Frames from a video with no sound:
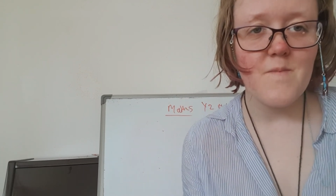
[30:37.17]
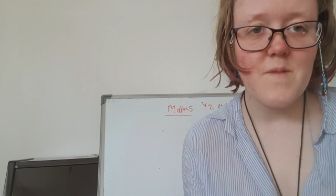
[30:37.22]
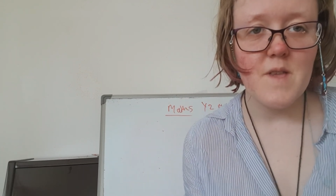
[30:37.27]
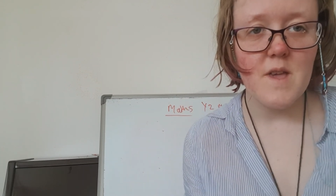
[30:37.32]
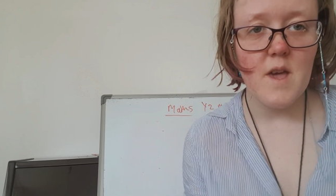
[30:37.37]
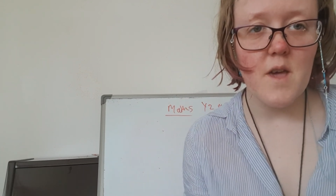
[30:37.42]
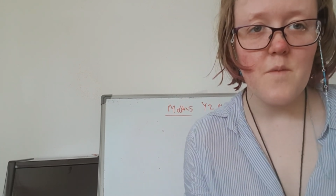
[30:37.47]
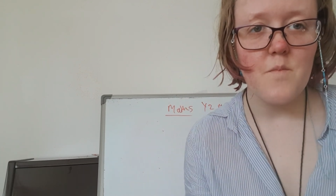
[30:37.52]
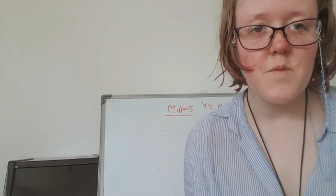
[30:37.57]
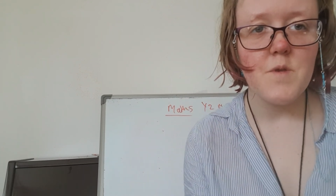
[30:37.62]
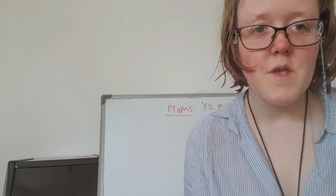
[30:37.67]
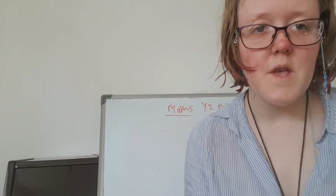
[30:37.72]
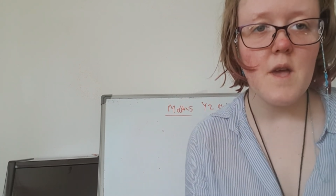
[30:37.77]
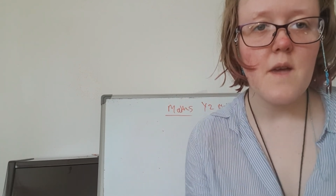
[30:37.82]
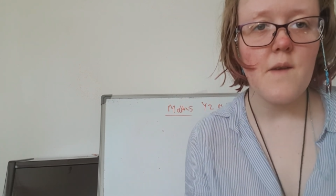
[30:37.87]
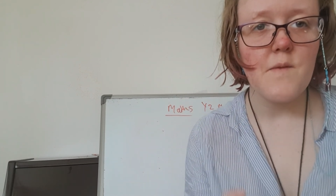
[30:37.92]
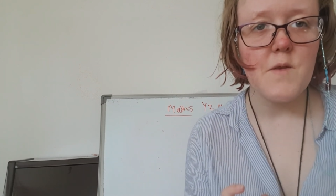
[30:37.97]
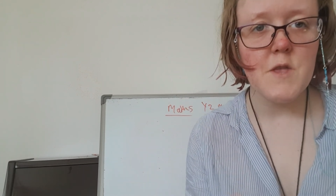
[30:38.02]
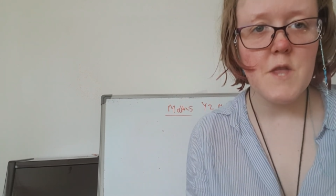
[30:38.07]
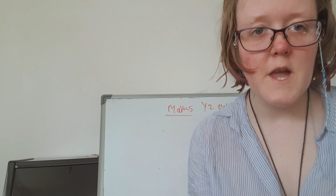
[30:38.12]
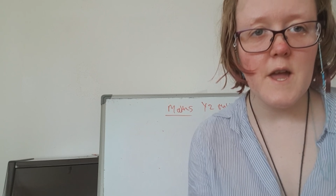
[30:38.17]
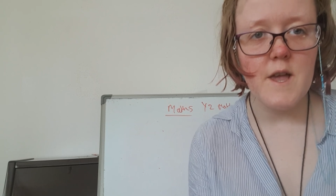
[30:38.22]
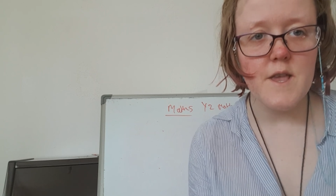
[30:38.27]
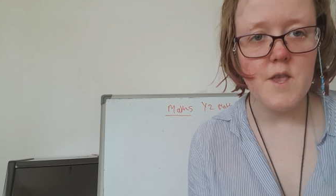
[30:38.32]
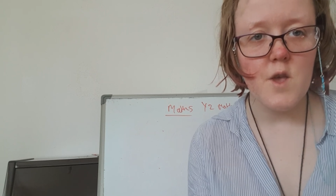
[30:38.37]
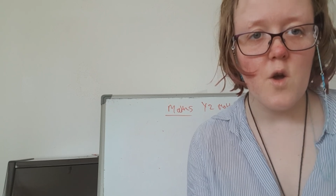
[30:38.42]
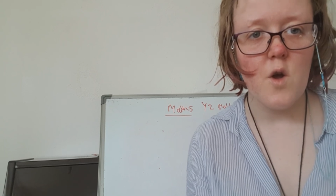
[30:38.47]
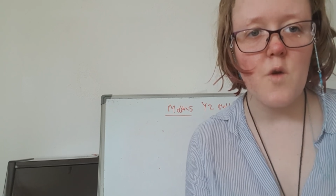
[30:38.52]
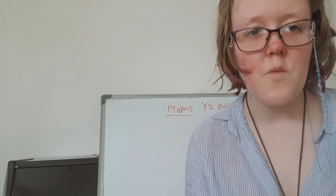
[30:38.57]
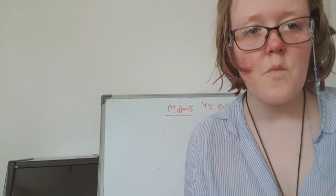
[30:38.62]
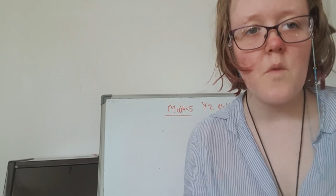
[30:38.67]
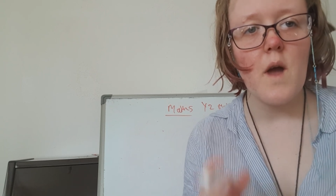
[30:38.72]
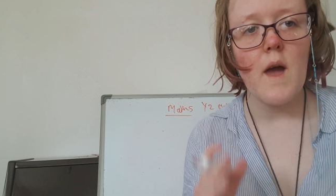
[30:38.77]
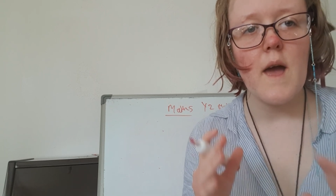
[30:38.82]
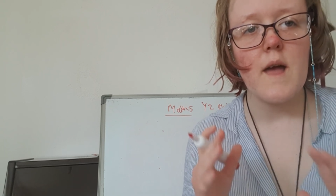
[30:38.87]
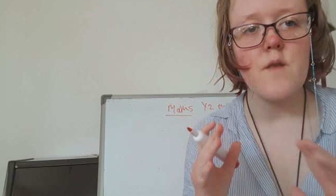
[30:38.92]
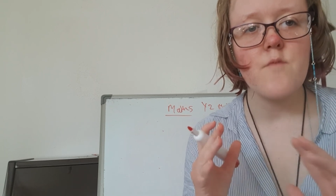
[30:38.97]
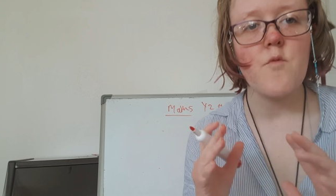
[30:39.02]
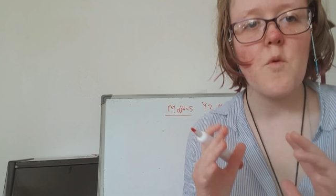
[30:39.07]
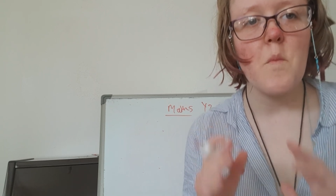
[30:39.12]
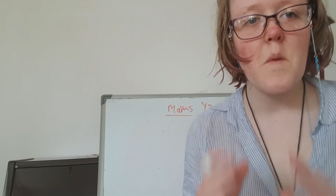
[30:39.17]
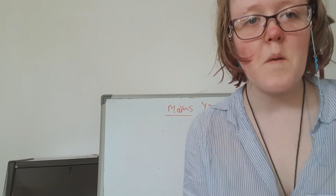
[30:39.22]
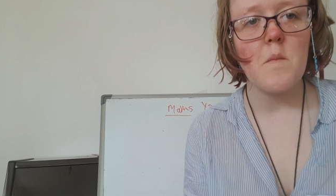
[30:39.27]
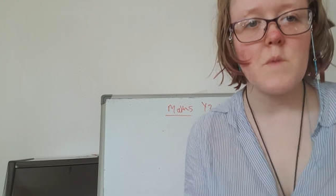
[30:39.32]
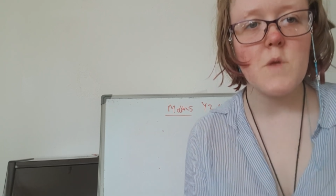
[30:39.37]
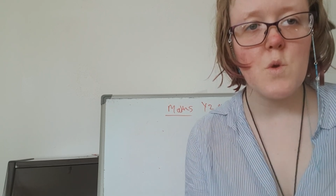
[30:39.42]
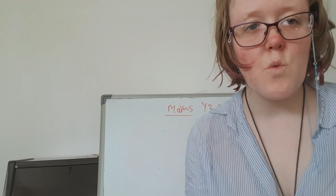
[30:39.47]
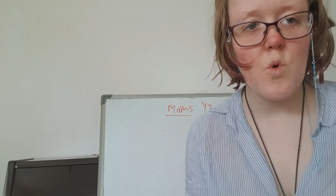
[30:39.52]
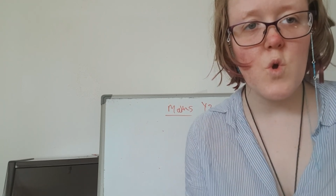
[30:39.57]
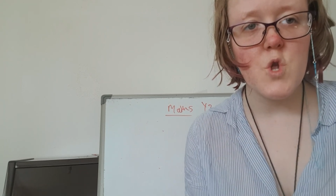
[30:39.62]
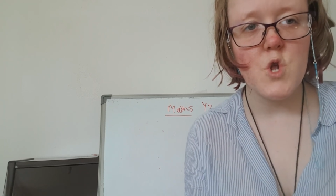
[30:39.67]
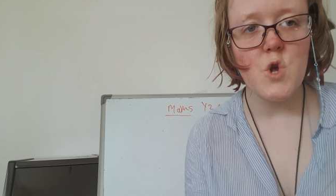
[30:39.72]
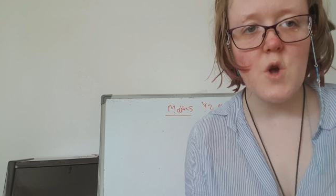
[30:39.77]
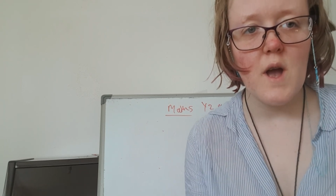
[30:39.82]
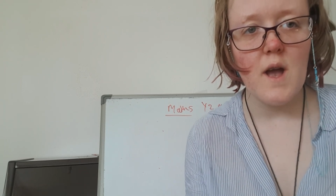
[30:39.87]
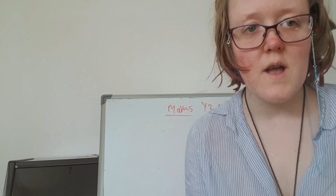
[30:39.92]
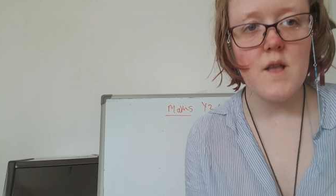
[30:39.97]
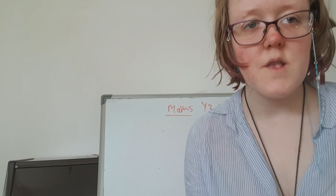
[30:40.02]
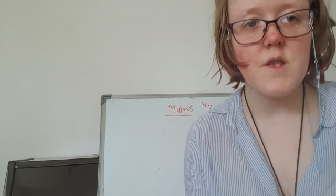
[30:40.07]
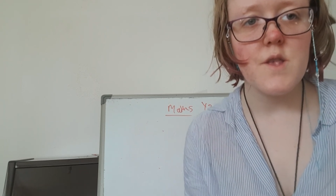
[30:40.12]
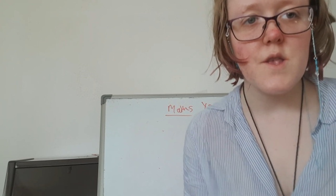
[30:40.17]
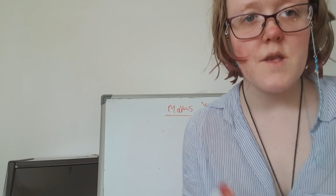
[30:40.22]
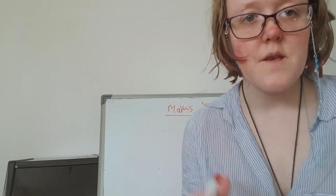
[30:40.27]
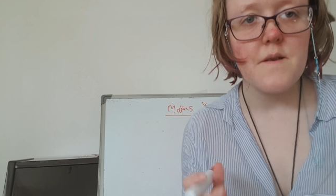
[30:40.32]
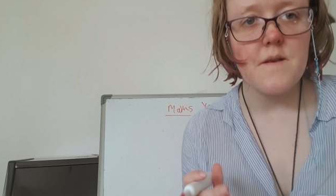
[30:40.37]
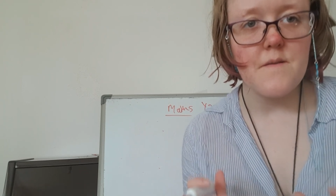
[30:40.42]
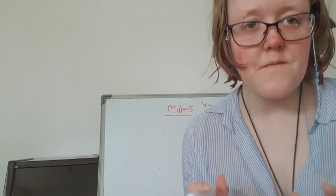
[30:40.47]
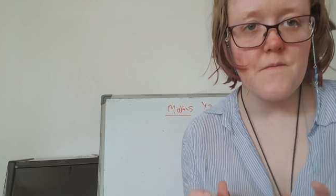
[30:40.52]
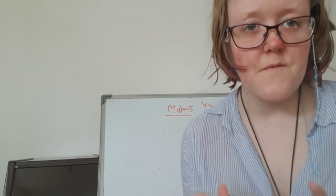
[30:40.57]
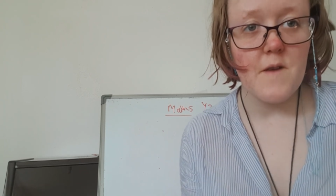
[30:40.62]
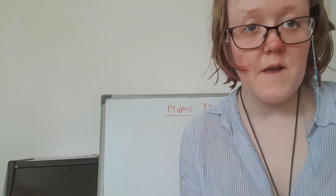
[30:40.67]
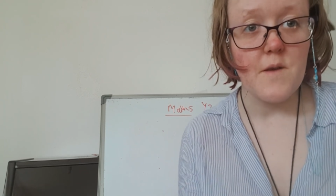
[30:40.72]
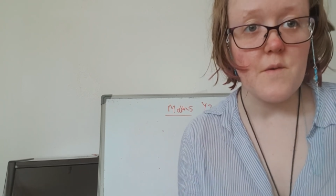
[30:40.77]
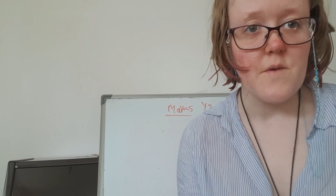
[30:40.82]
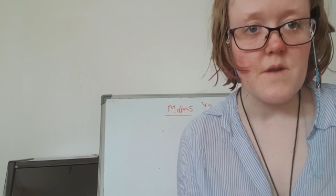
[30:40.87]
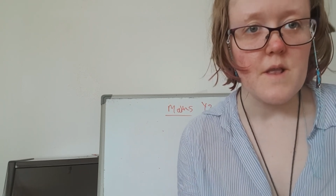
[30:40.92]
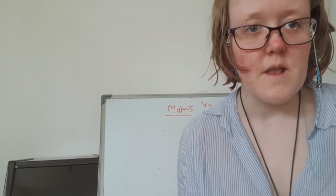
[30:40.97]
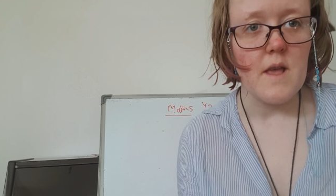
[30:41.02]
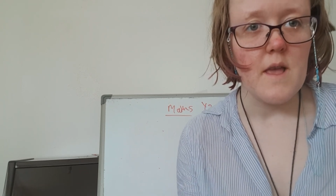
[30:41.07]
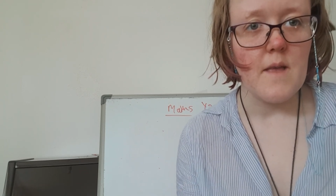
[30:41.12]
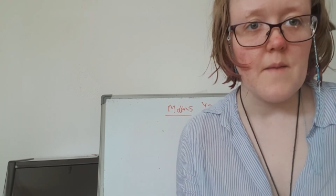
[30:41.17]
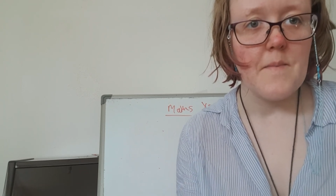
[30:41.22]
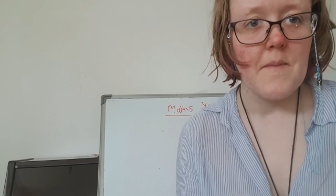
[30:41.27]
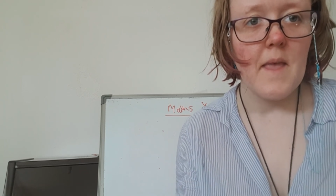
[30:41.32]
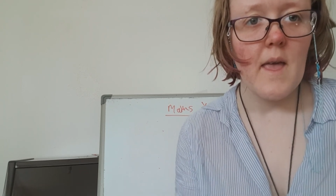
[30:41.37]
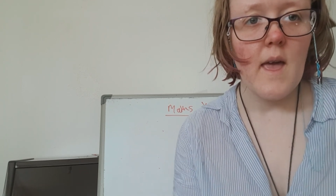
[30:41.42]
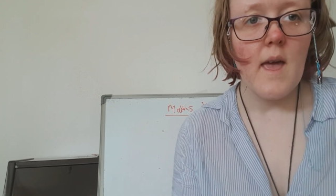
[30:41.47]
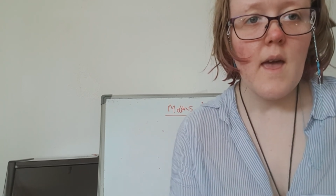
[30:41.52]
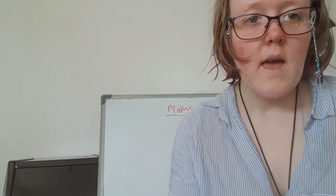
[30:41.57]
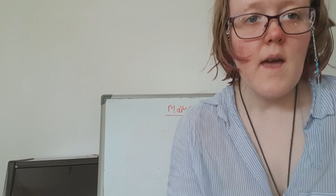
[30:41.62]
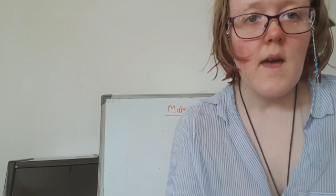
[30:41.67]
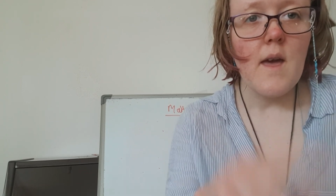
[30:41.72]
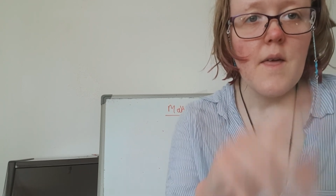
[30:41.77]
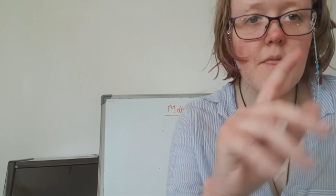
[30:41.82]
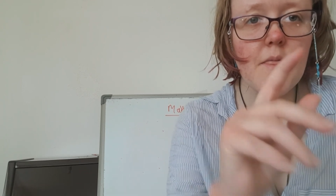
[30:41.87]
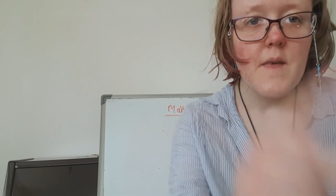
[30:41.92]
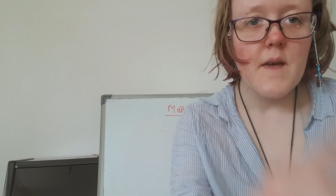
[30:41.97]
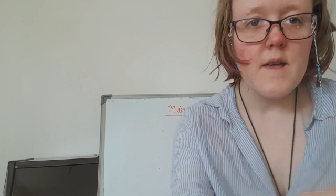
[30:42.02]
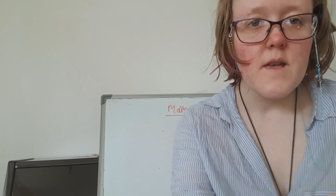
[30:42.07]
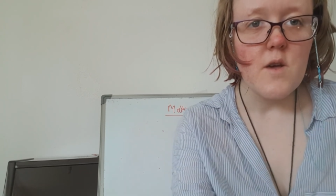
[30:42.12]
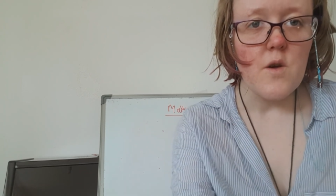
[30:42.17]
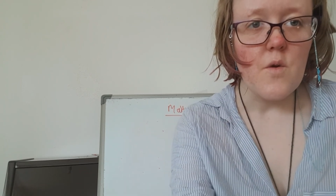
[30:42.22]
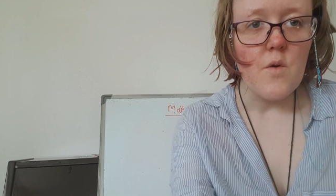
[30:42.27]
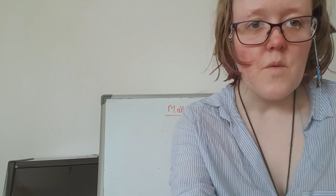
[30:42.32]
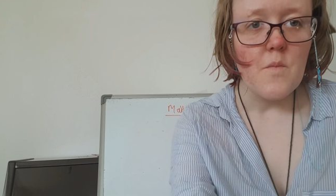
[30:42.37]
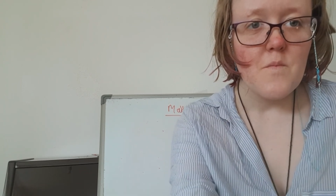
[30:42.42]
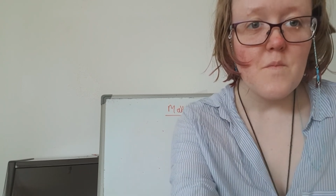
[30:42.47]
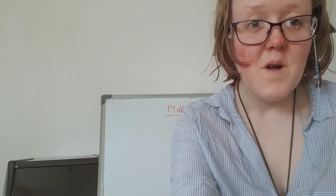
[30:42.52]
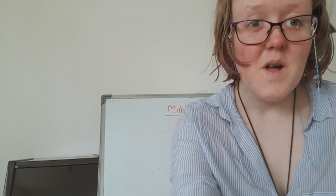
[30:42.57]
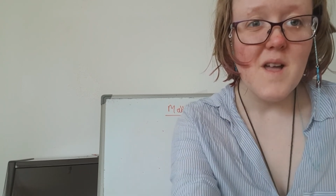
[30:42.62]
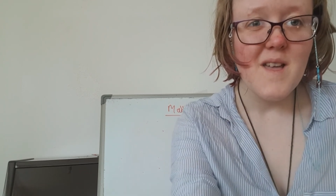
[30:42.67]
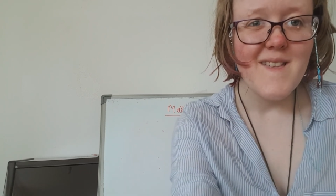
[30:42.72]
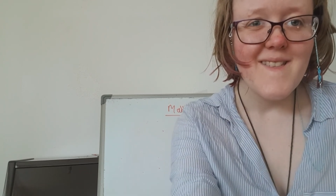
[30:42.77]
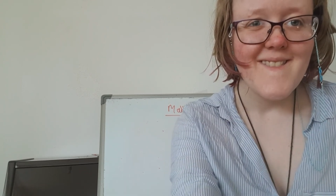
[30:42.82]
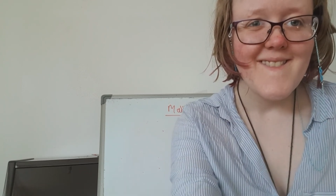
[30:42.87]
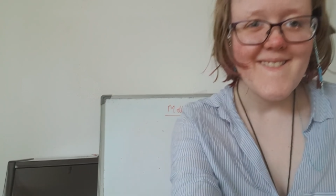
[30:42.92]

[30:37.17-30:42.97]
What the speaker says: keep safe, stay at home, and remember to wash your hands frequently. Thank you. Bye.